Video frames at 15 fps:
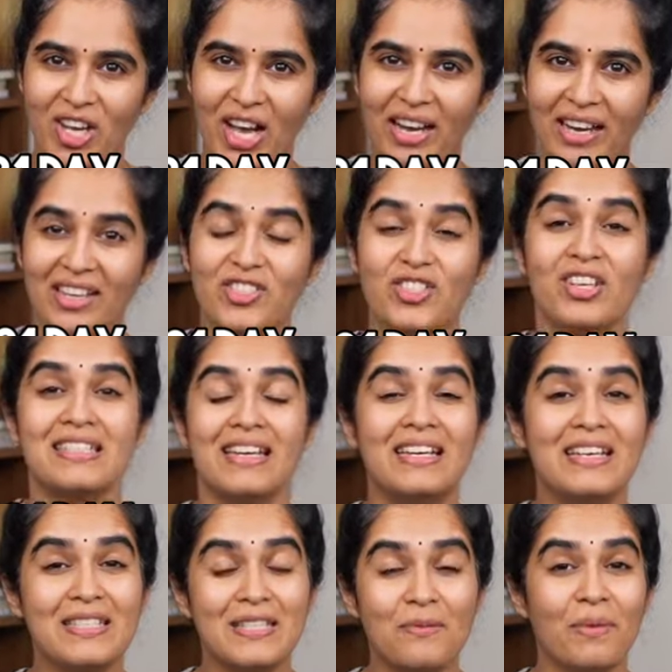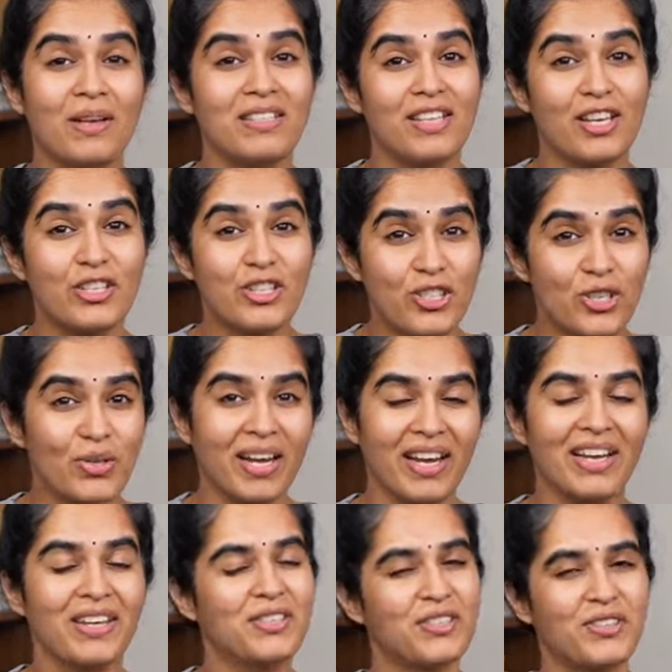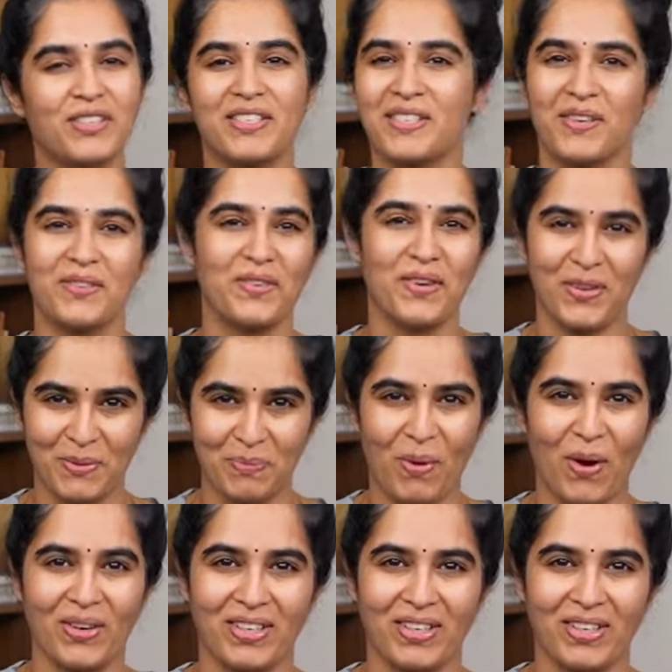challenge. Send us a message today to reserve your spot.